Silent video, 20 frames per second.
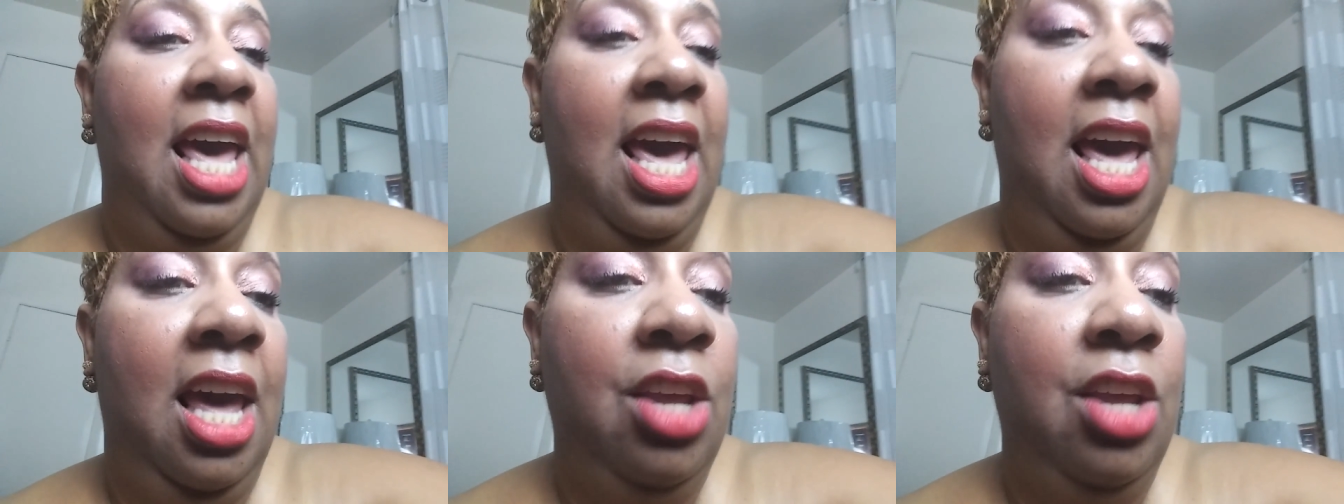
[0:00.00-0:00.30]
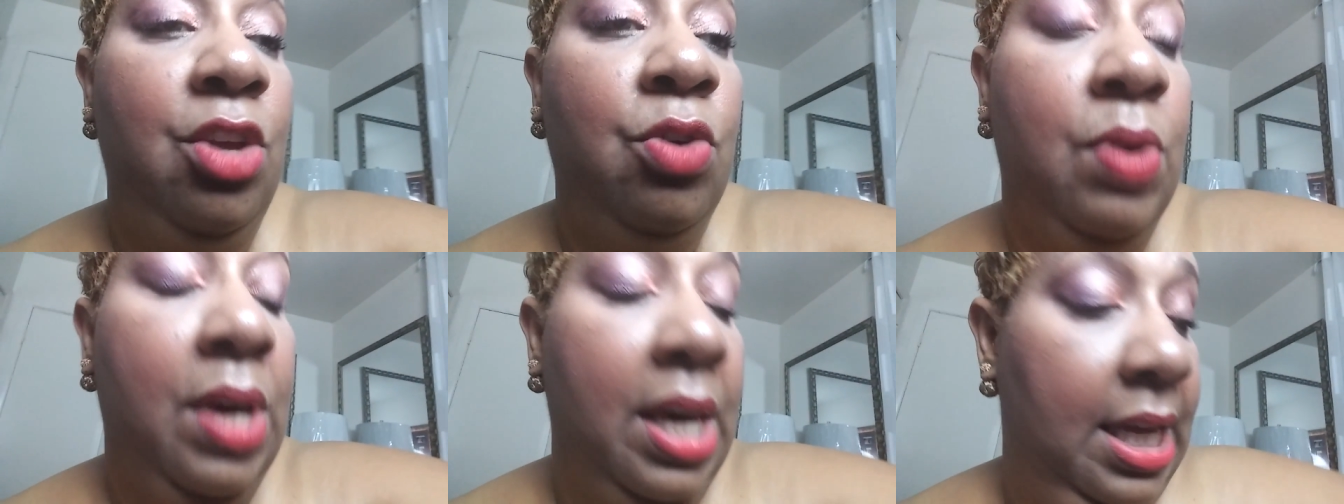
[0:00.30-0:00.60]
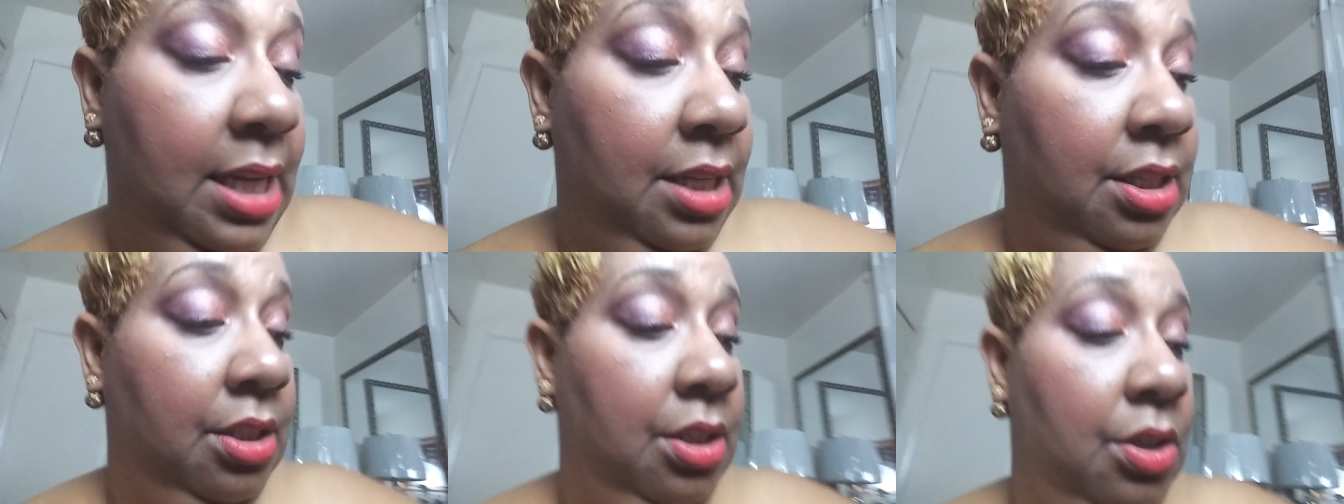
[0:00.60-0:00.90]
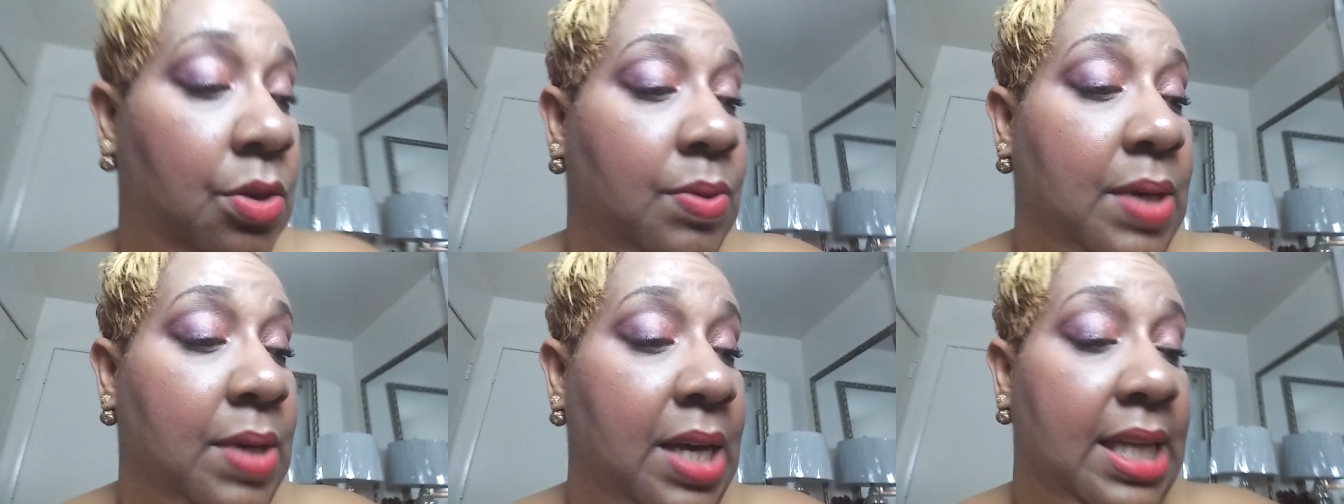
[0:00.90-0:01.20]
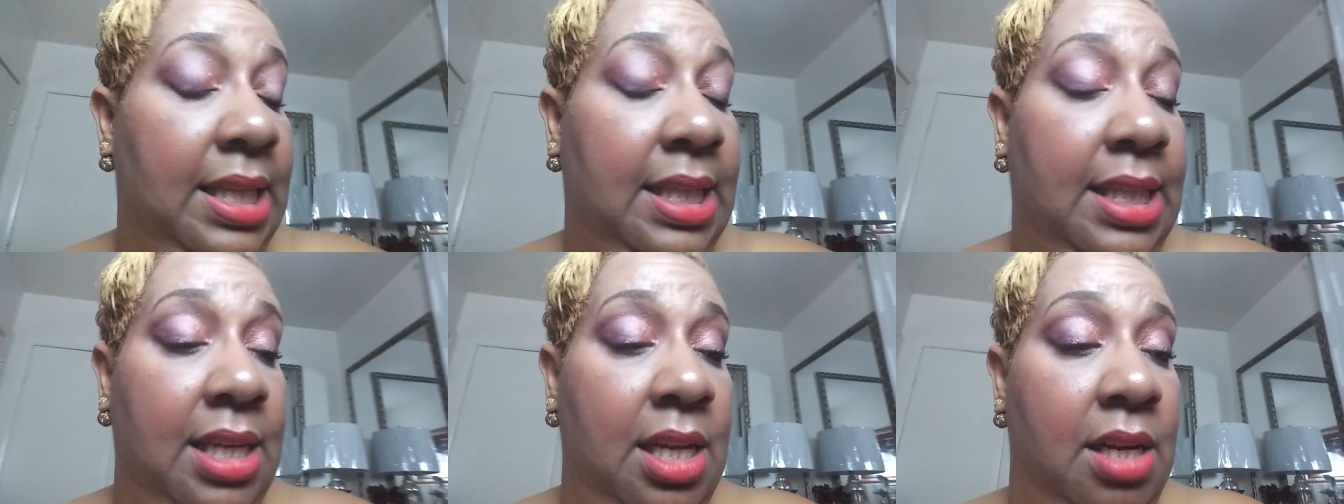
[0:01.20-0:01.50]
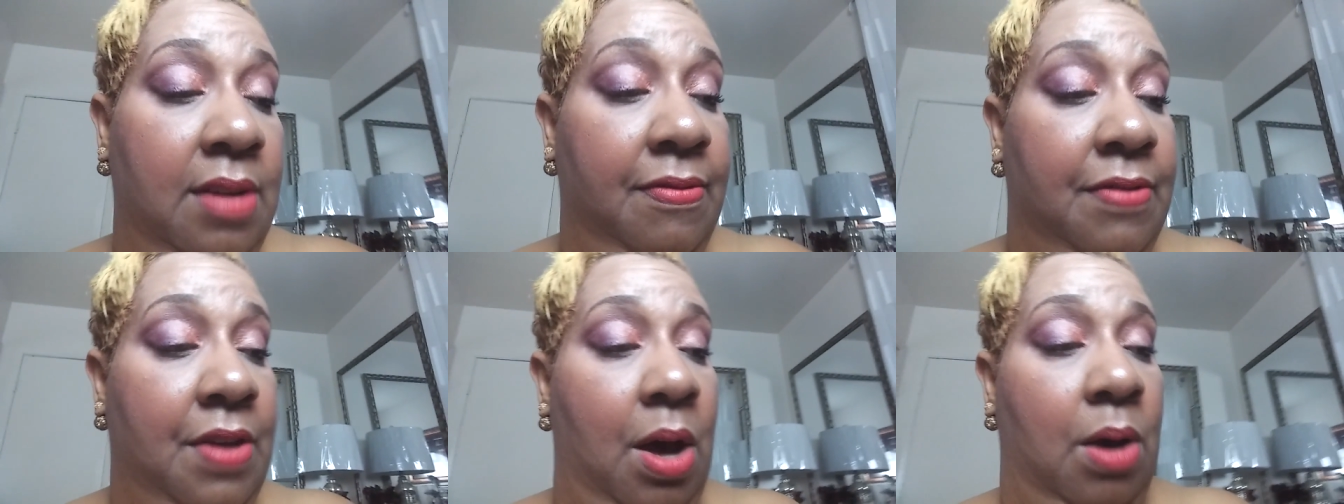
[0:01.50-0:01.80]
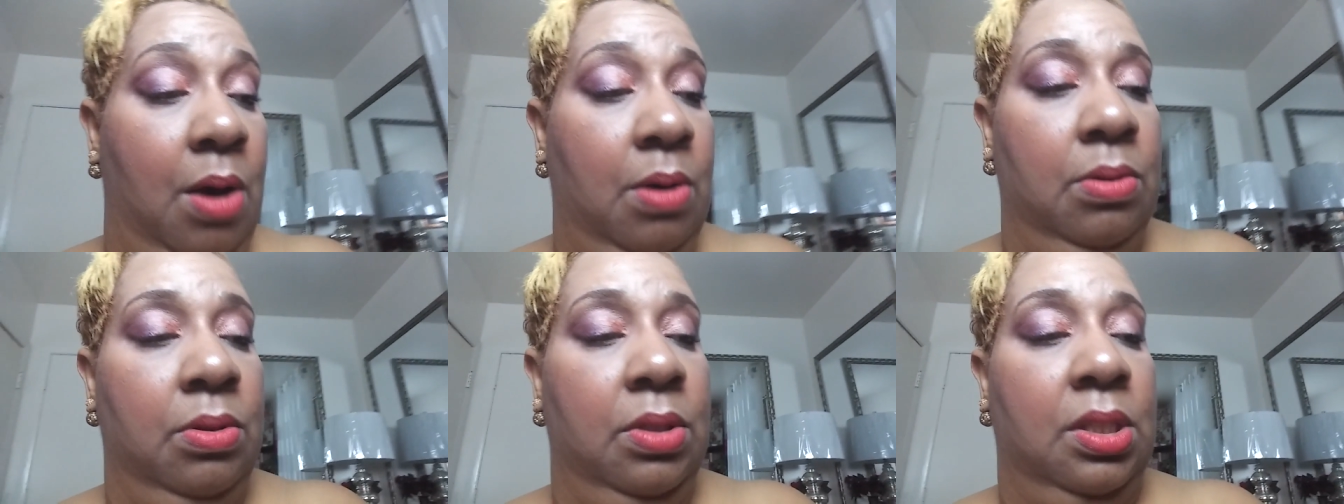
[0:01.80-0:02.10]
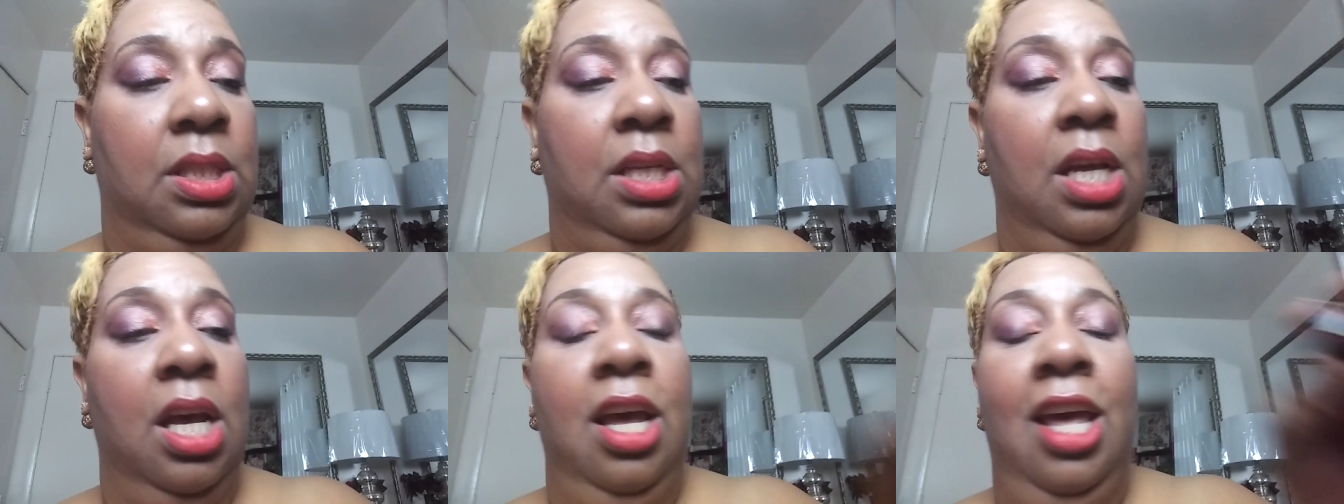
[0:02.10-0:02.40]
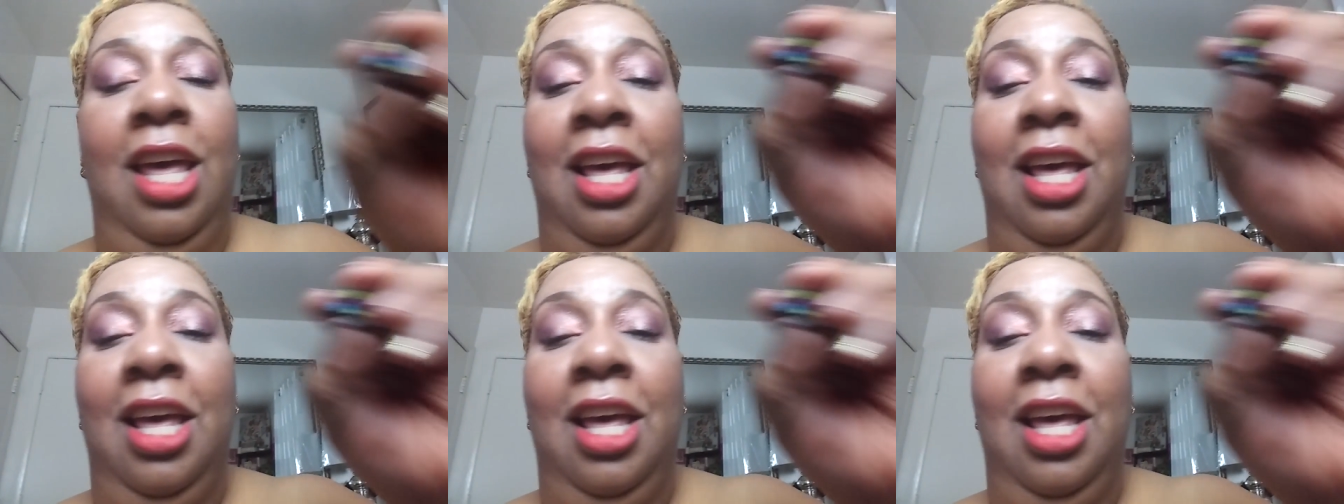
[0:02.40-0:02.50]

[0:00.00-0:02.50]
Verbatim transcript: And you get you get 10 of those.